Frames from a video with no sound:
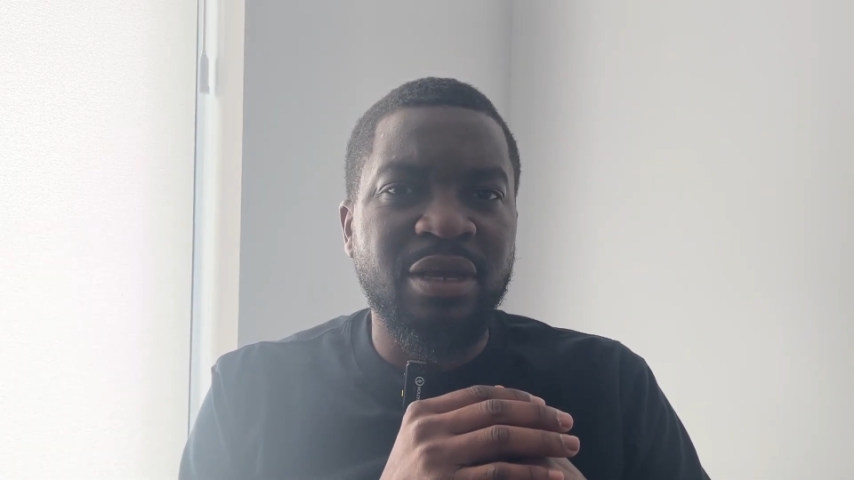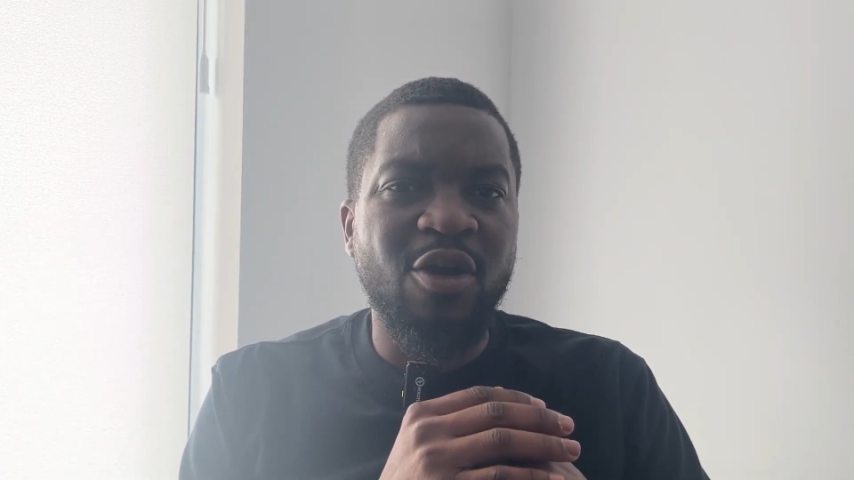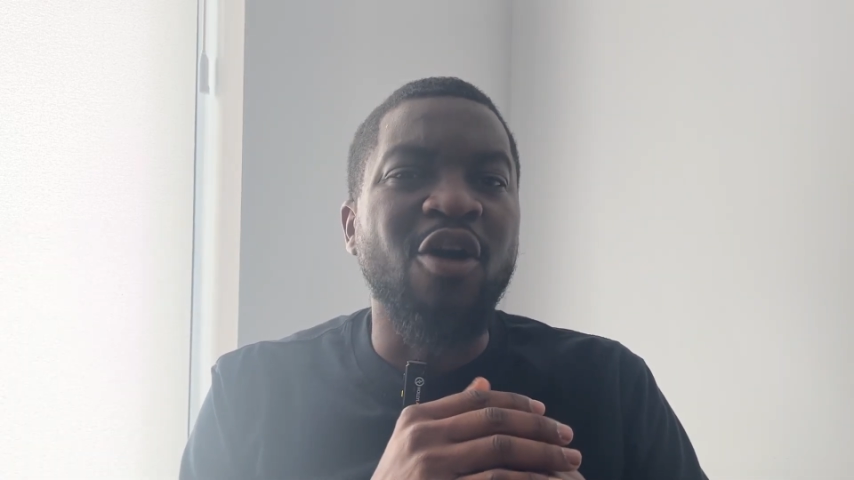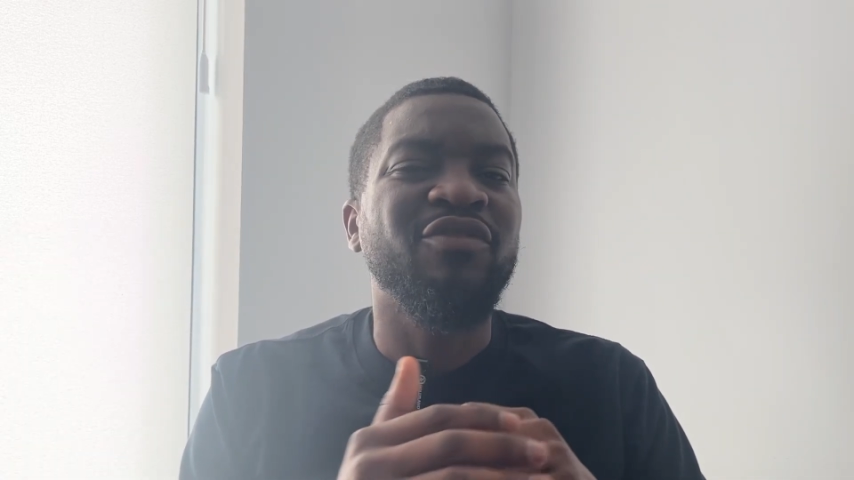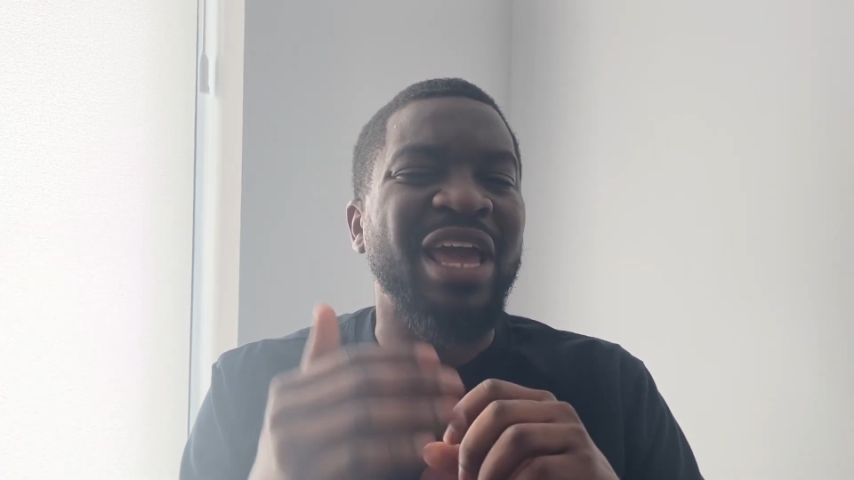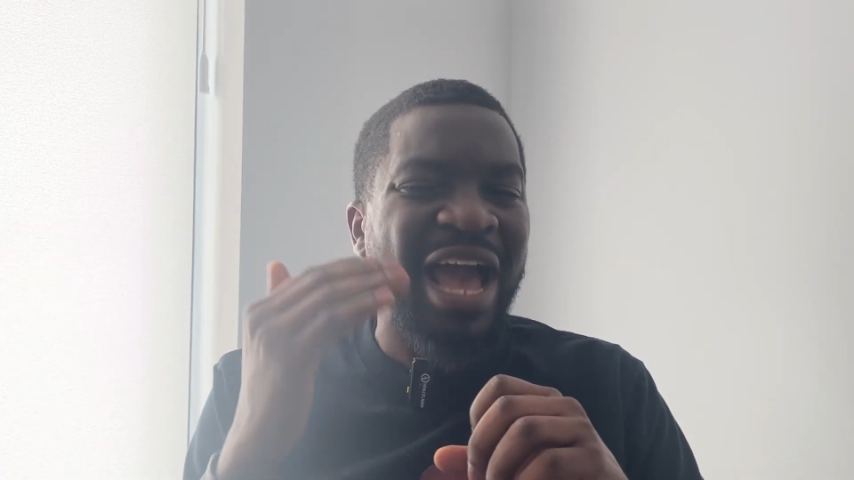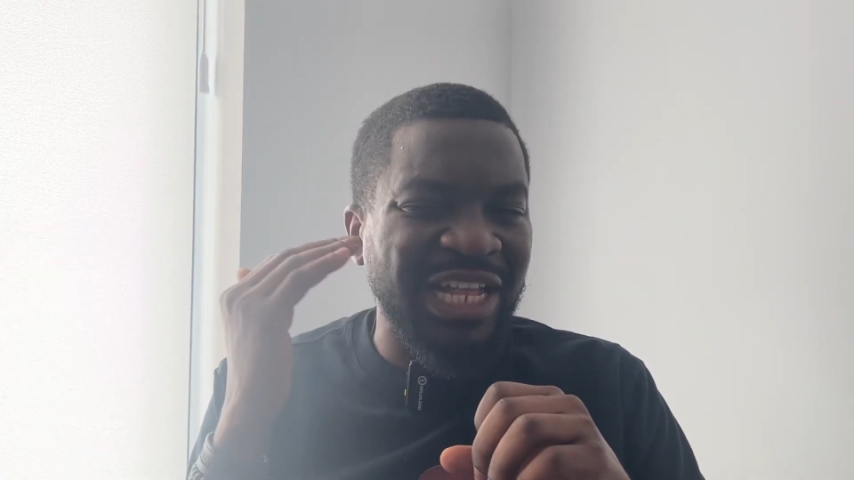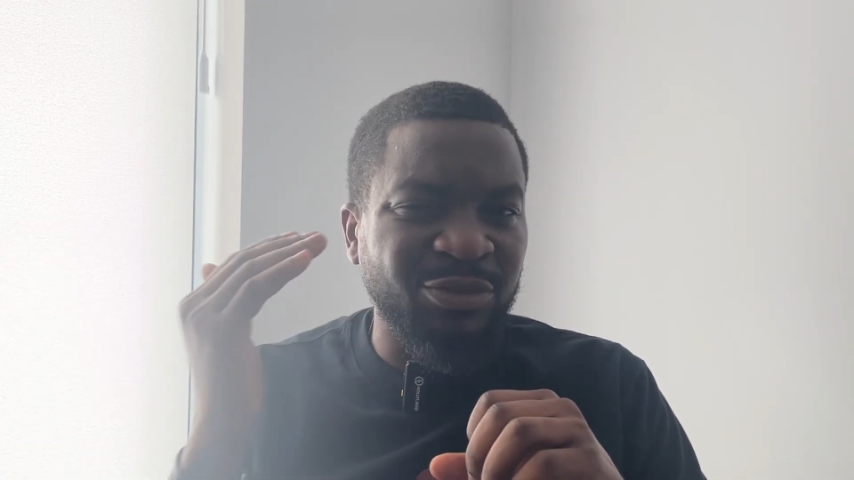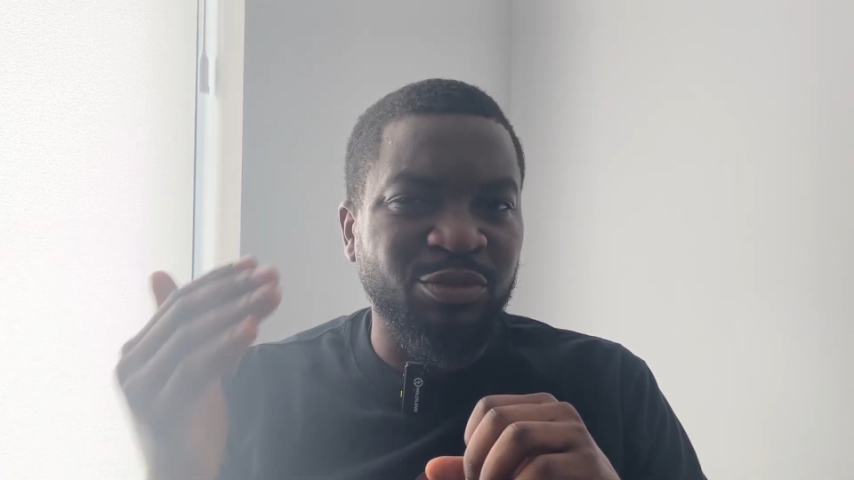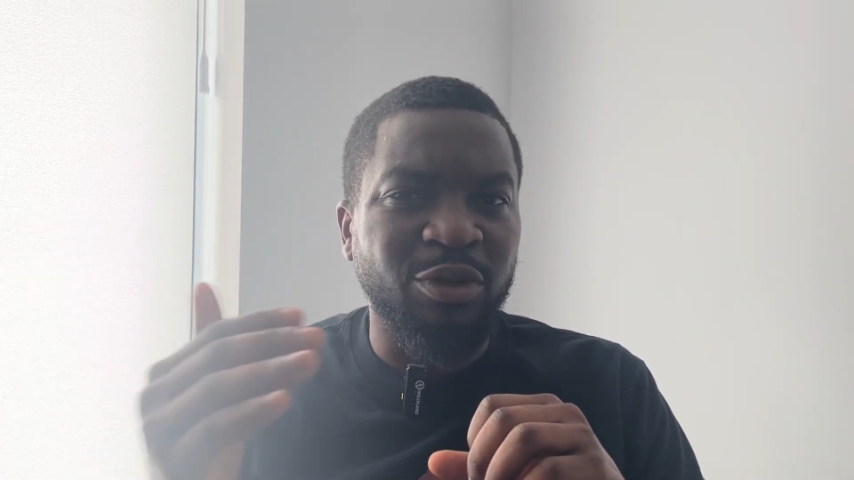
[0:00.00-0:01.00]
of a
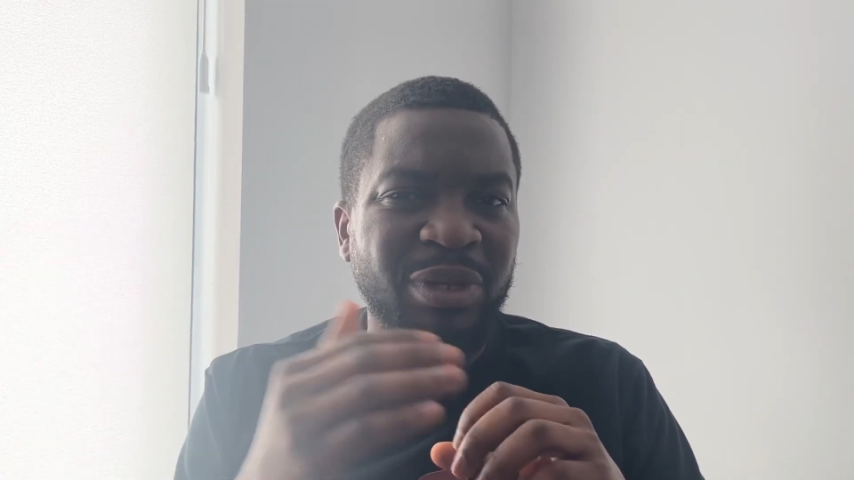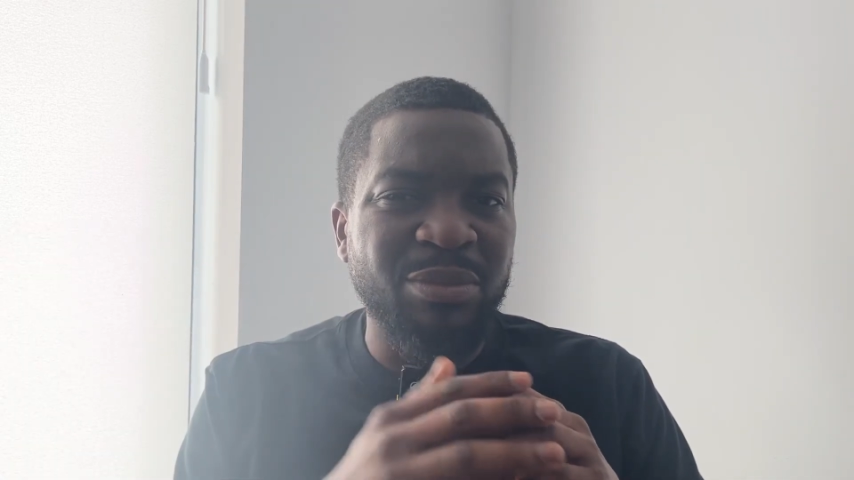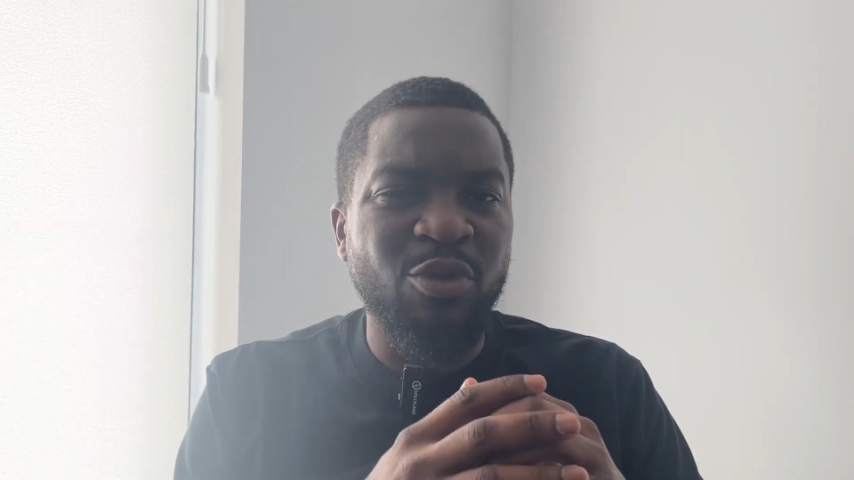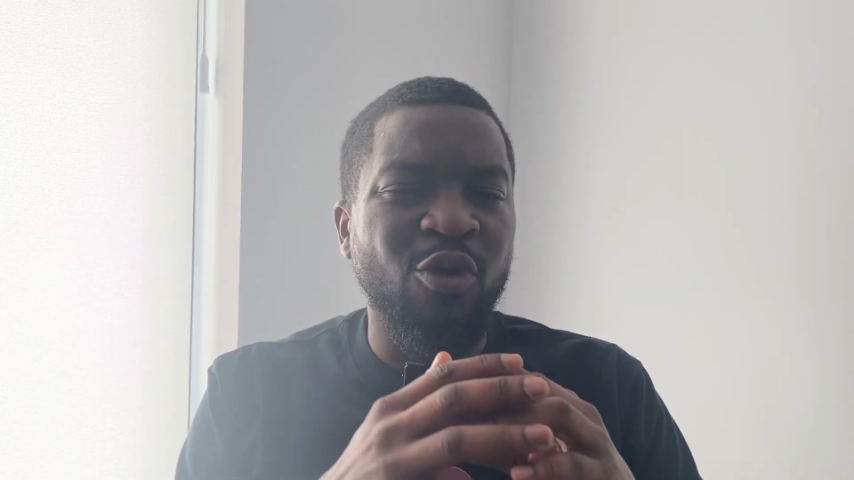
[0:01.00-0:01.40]
heart problem